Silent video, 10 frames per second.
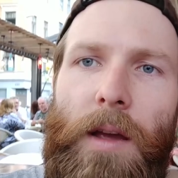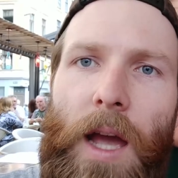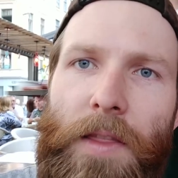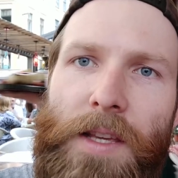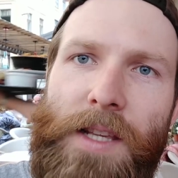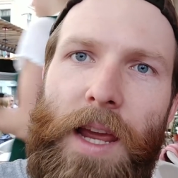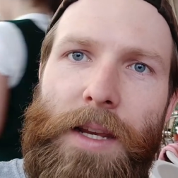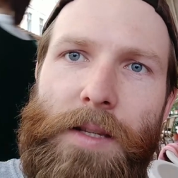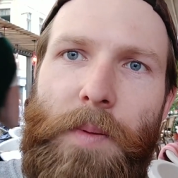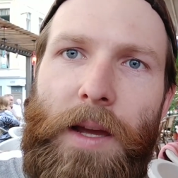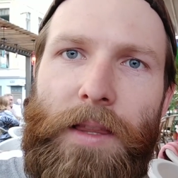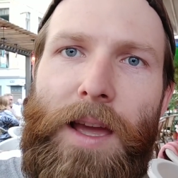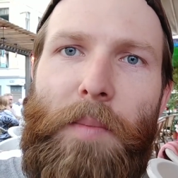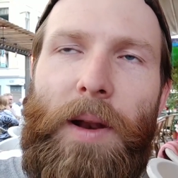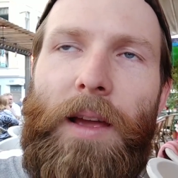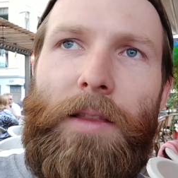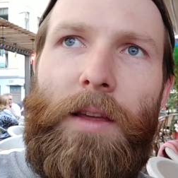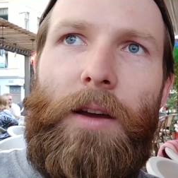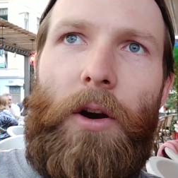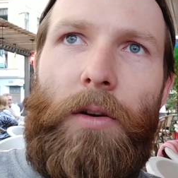and these ladies back there playing
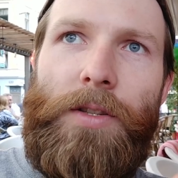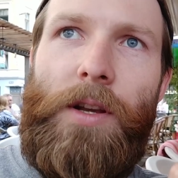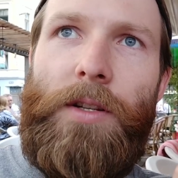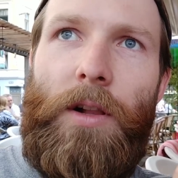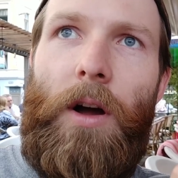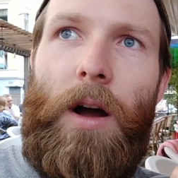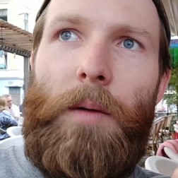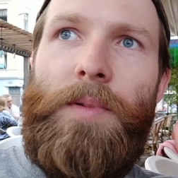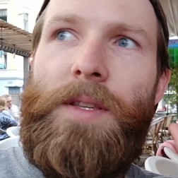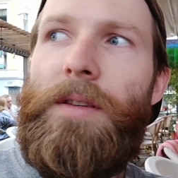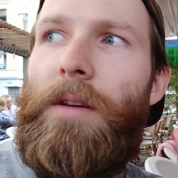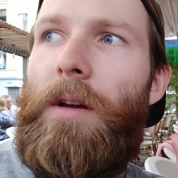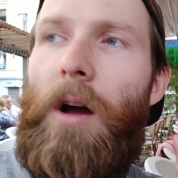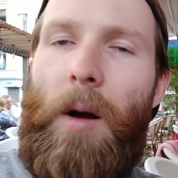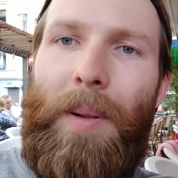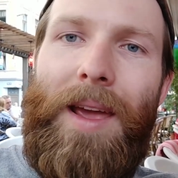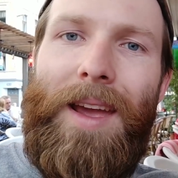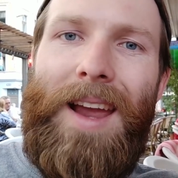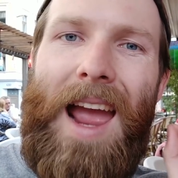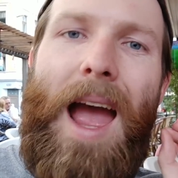the horizontal harps are
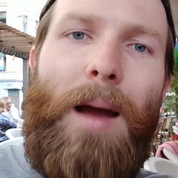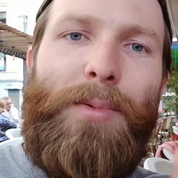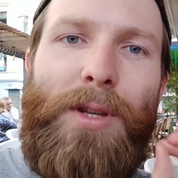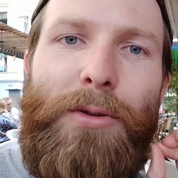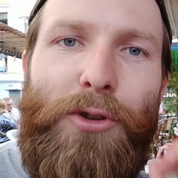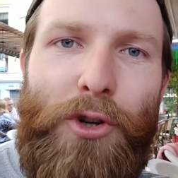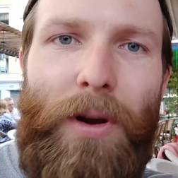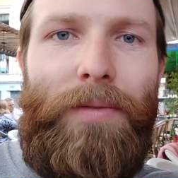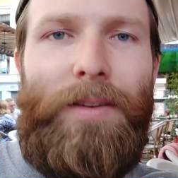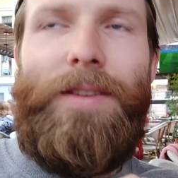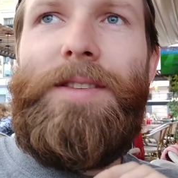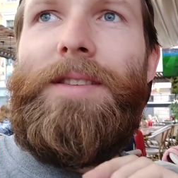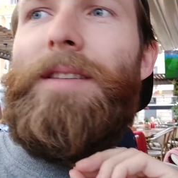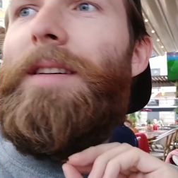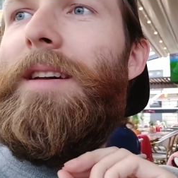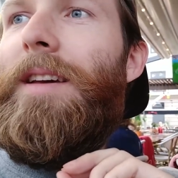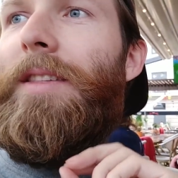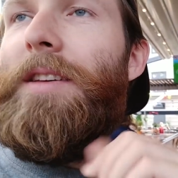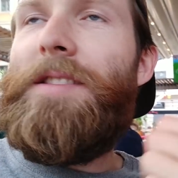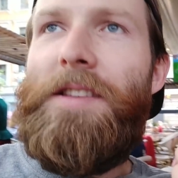playing absolute treffers.
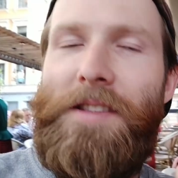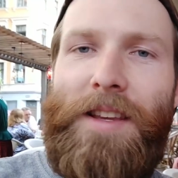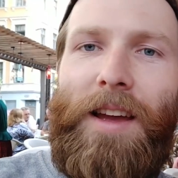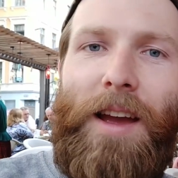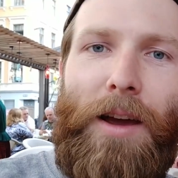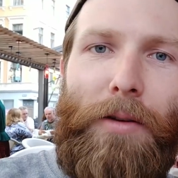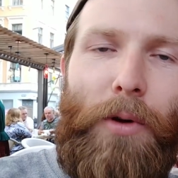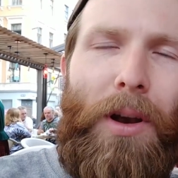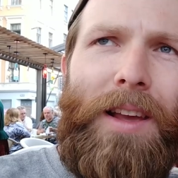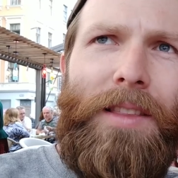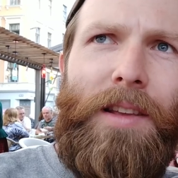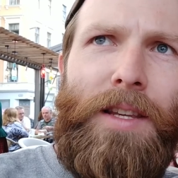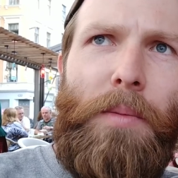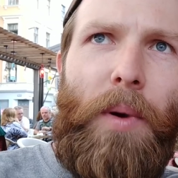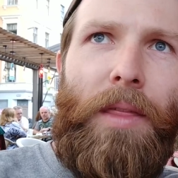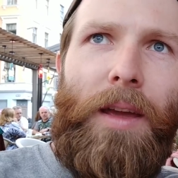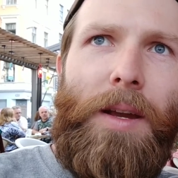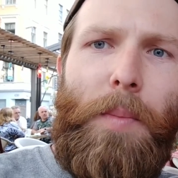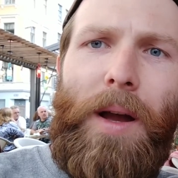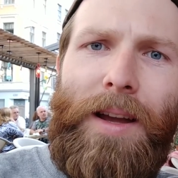This is uh, Rolling in the Deep, I
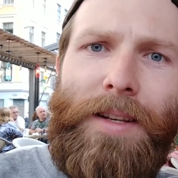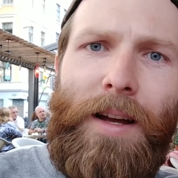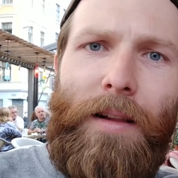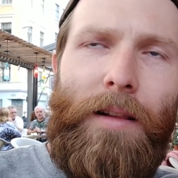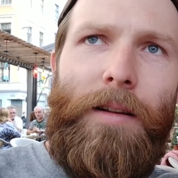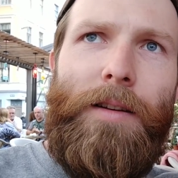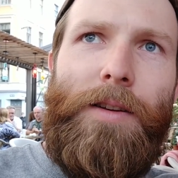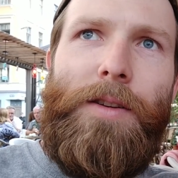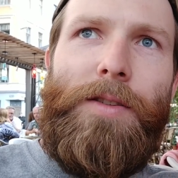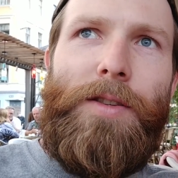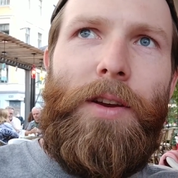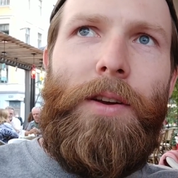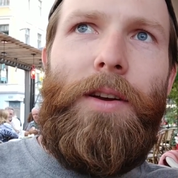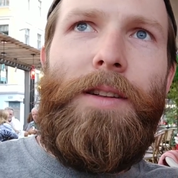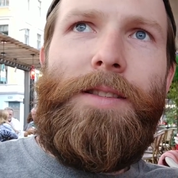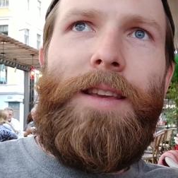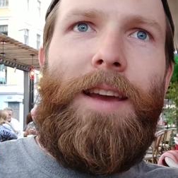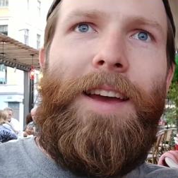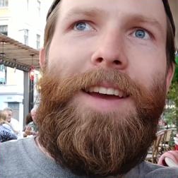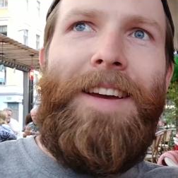think, by Adele. So it's... Uh,